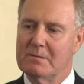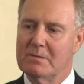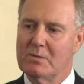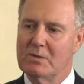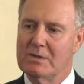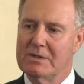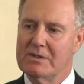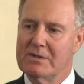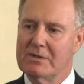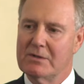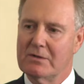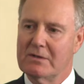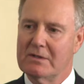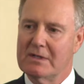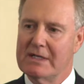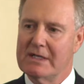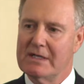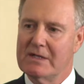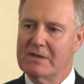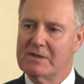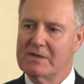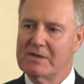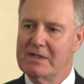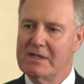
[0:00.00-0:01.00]
would certainly
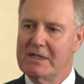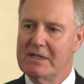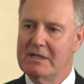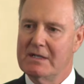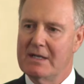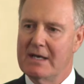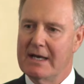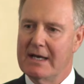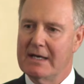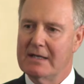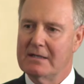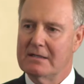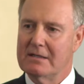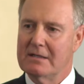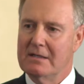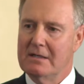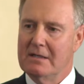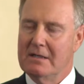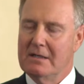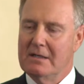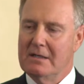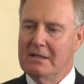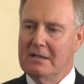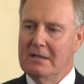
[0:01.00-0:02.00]
concede that.
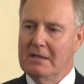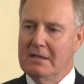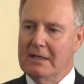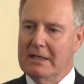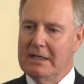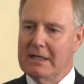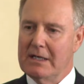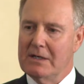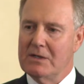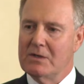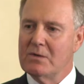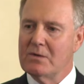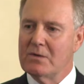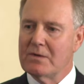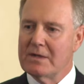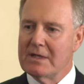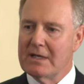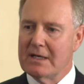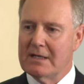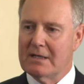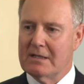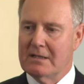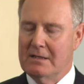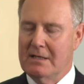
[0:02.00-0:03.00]
And I do
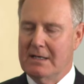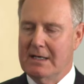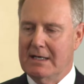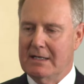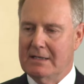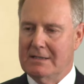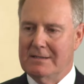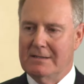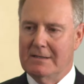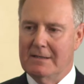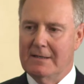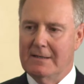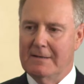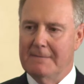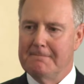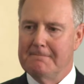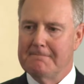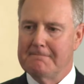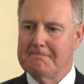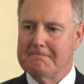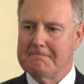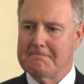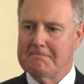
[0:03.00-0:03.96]
think that um, you